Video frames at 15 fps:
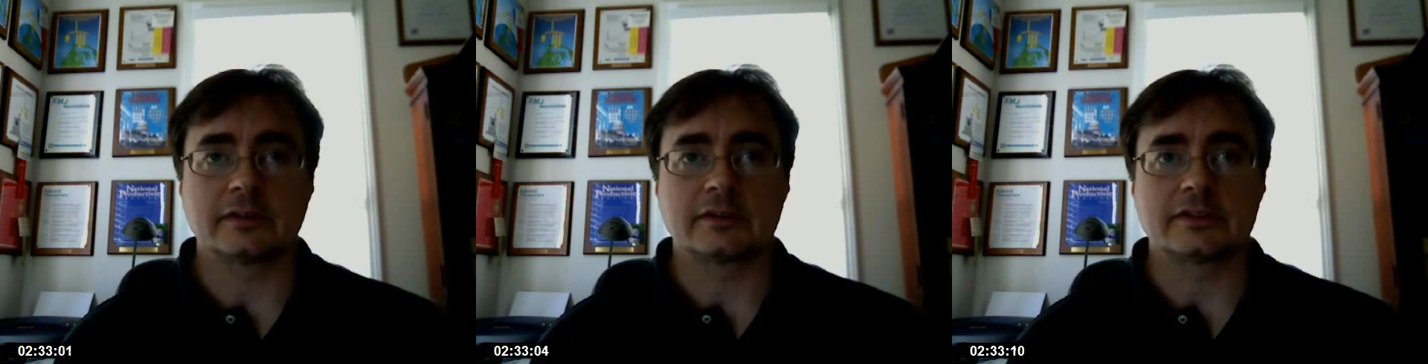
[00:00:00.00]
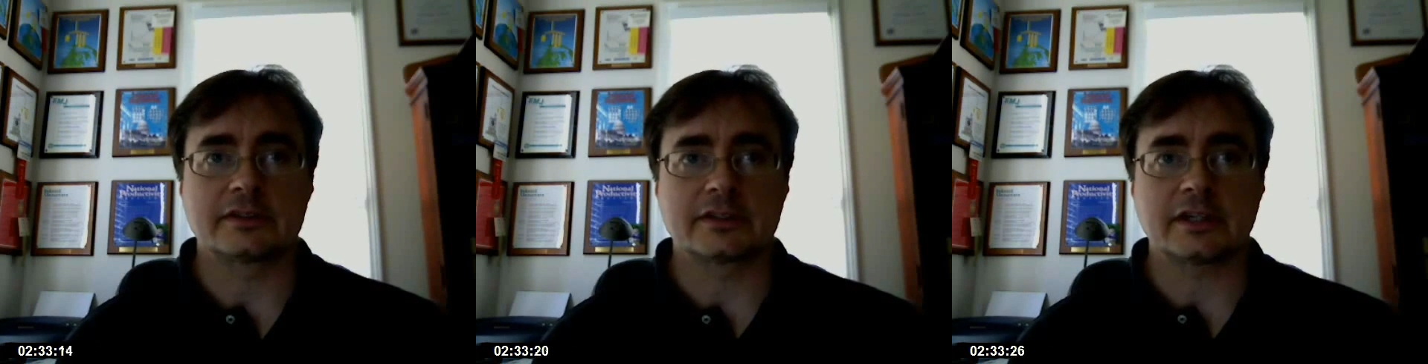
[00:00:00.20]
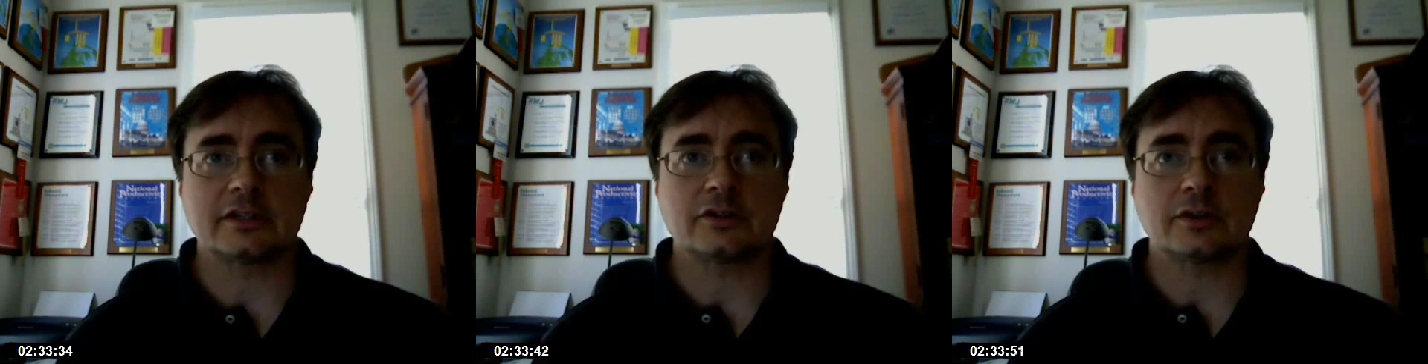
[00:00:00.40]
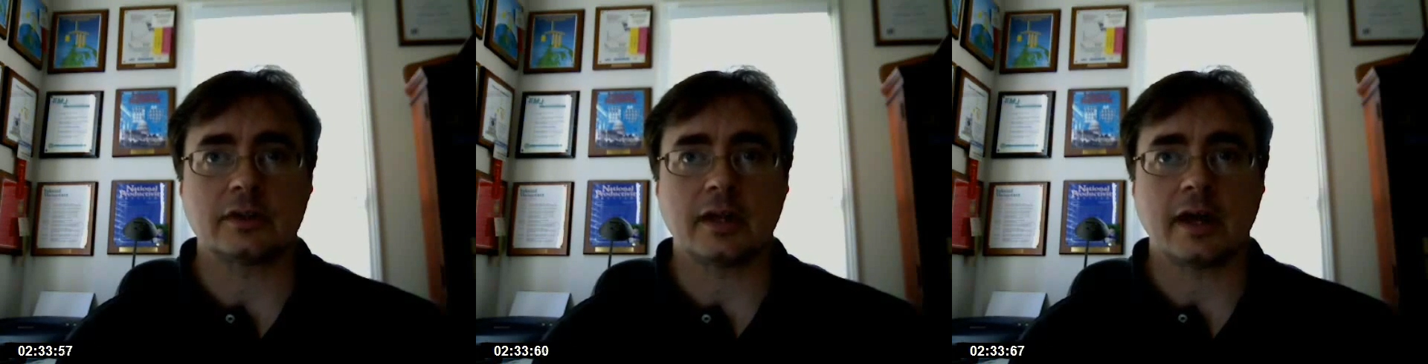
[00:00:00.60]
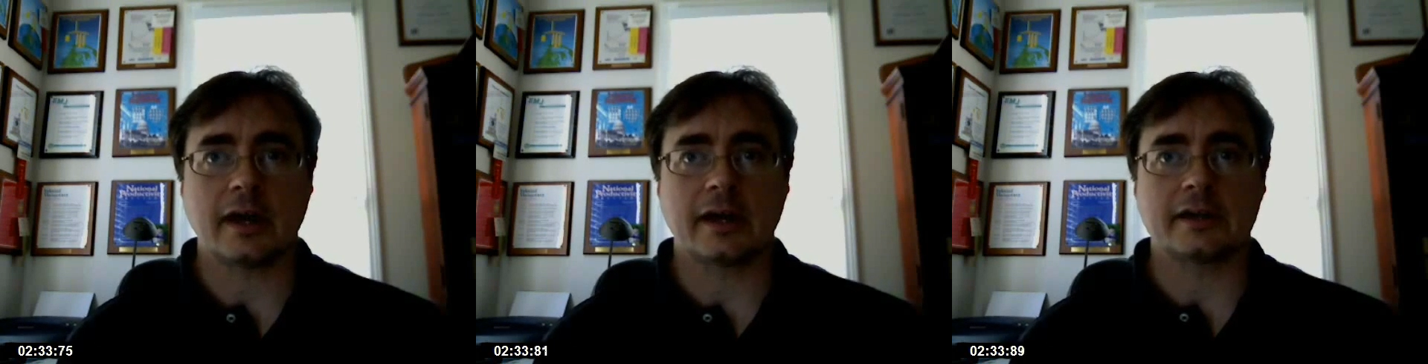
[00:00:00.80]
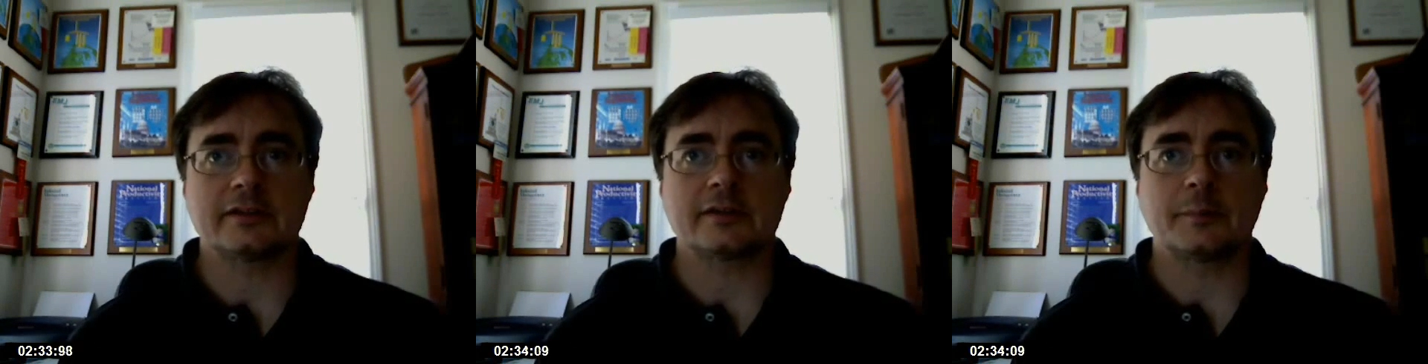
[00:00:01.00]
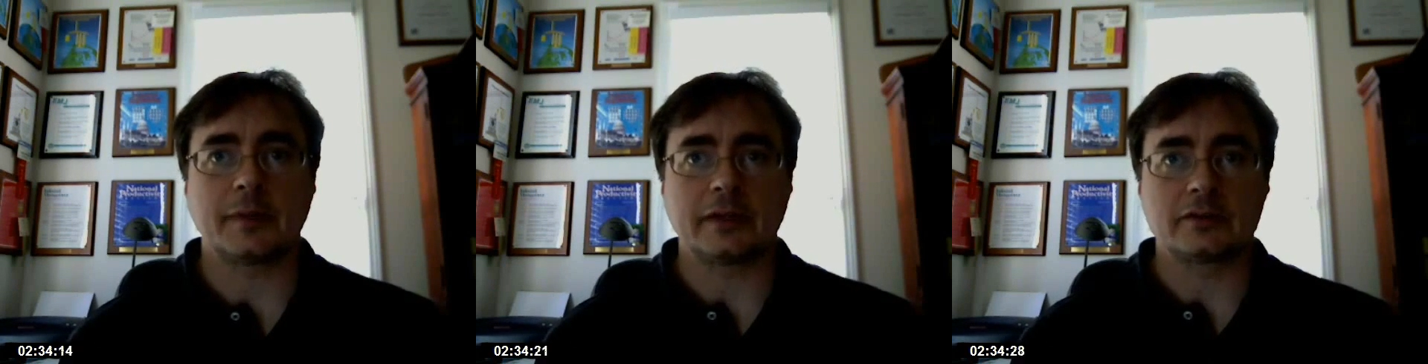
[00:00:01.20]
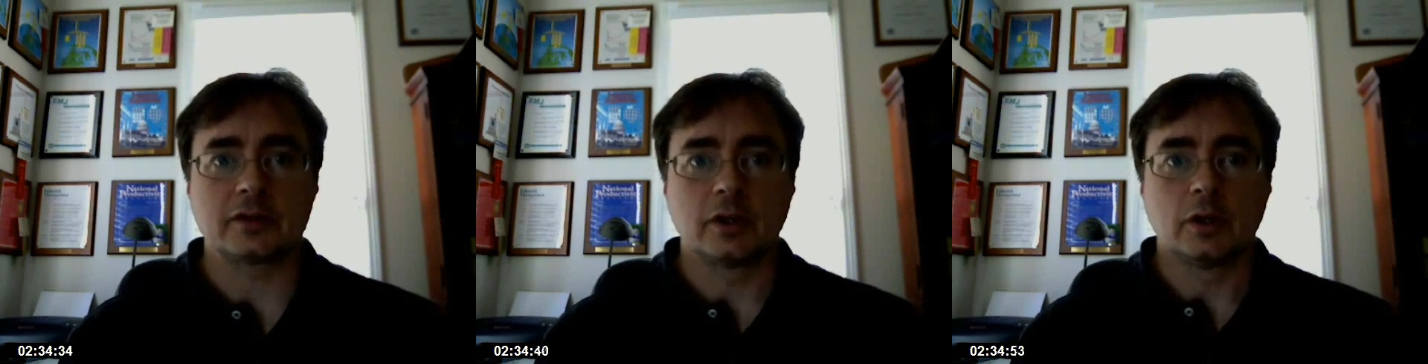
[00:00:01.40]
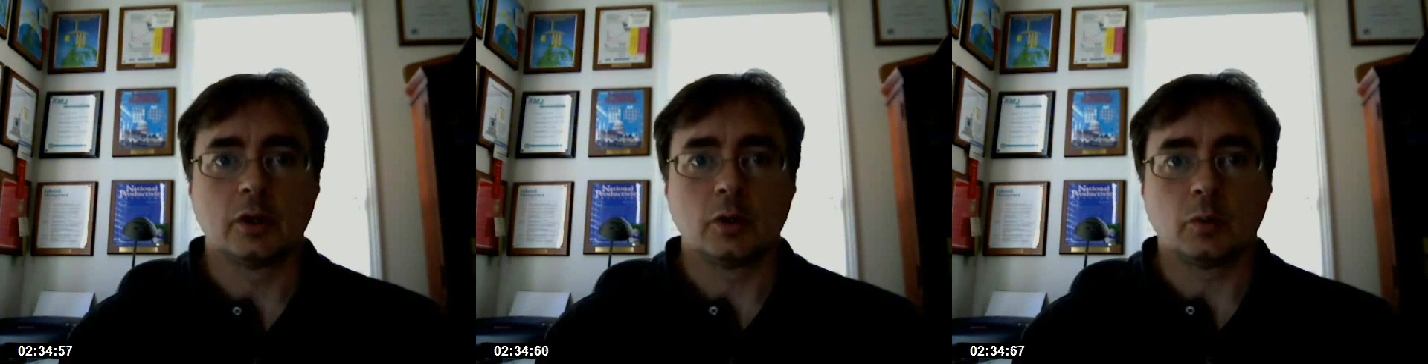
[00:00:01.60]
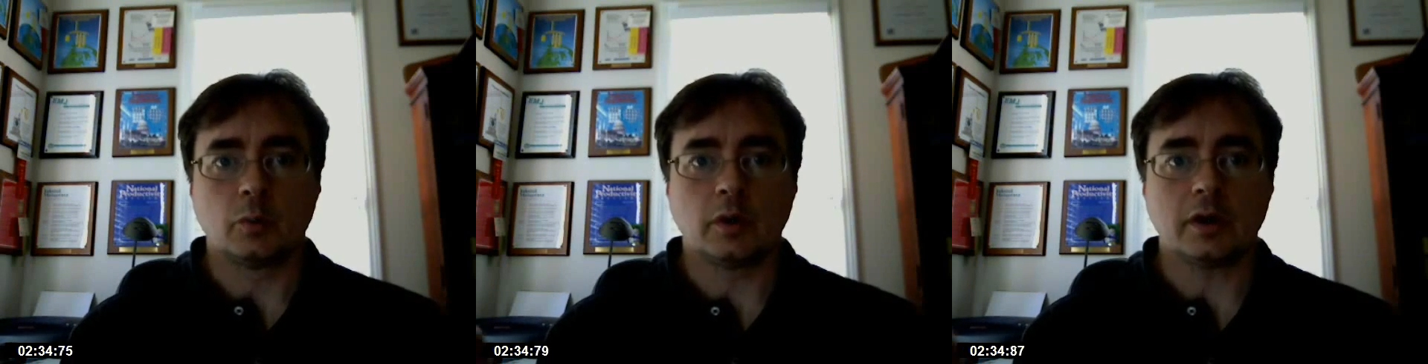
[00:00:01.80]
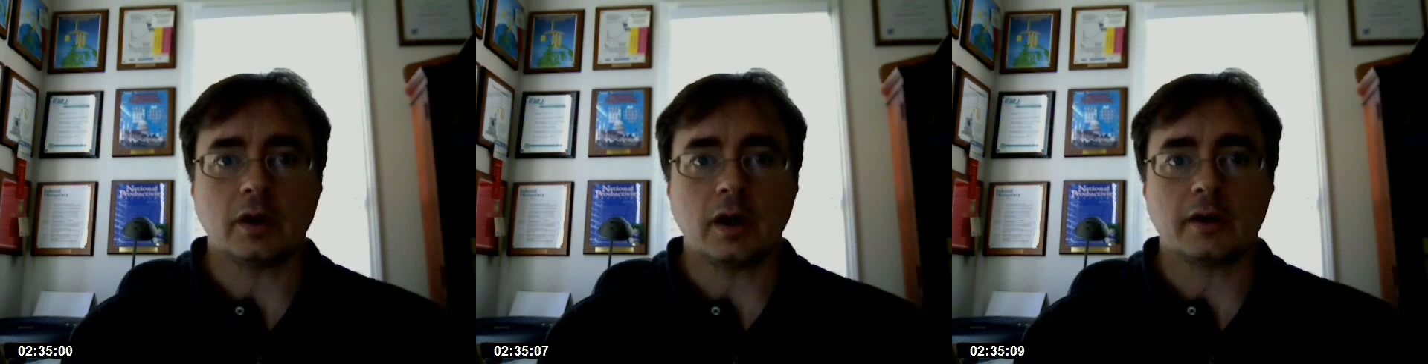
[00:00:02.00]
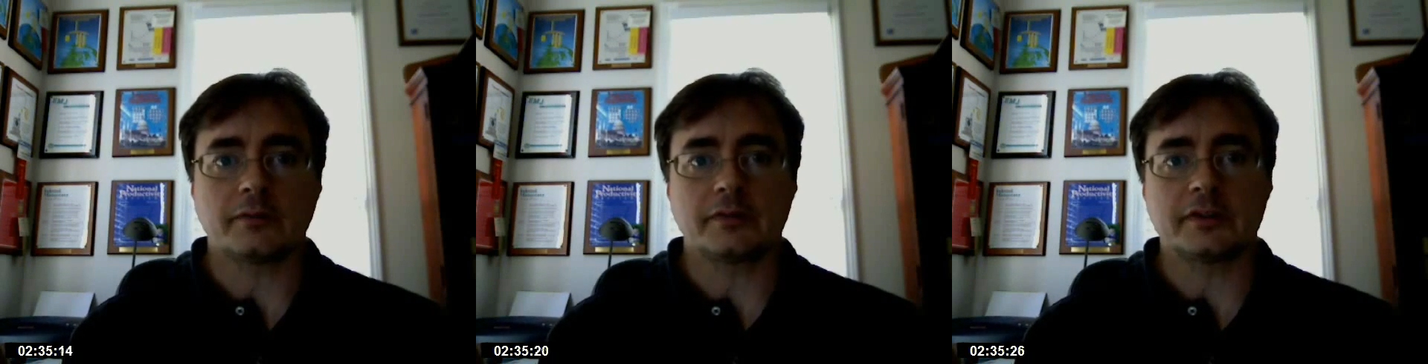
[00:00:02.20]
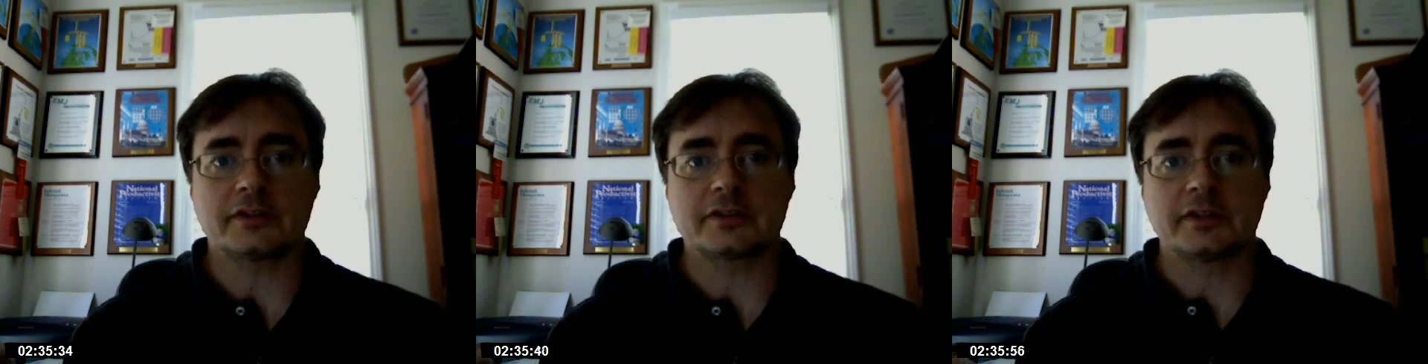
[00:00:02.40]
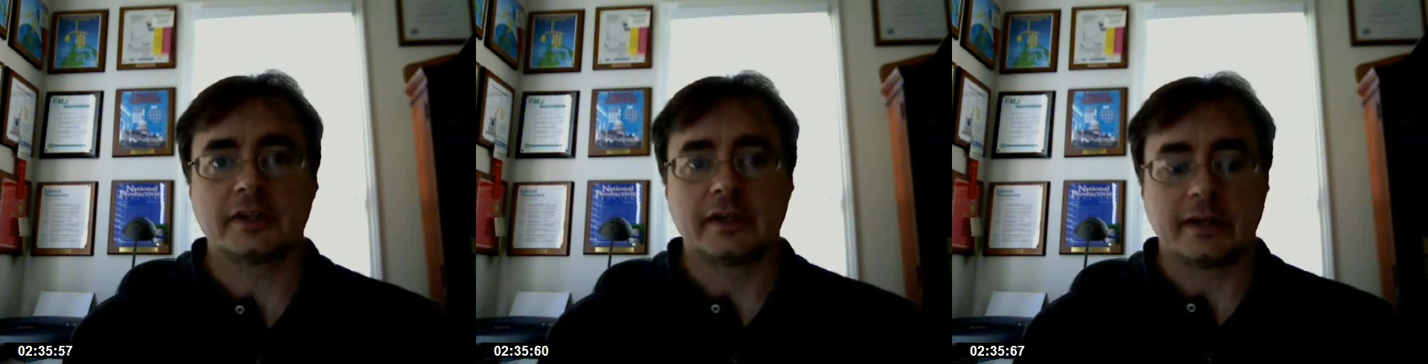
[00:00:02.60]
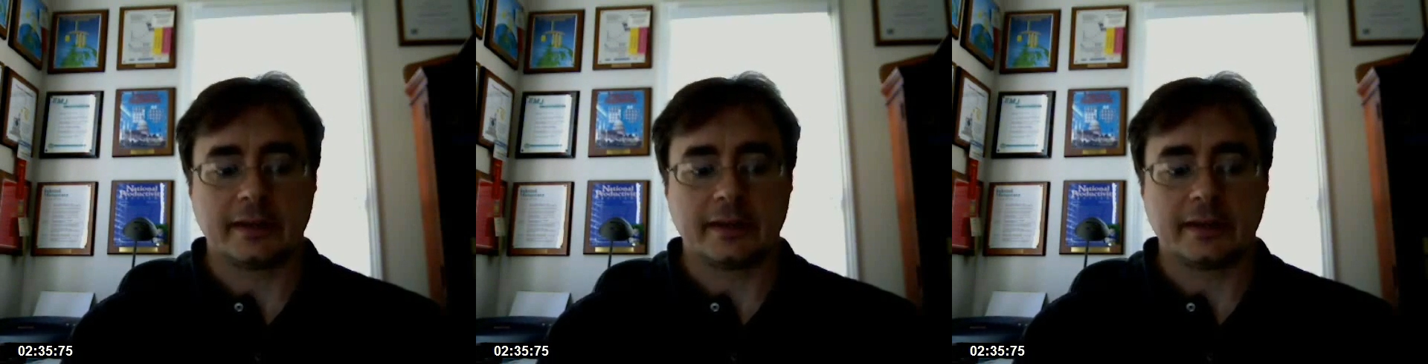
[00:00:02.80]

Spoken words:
Centralized, that means one office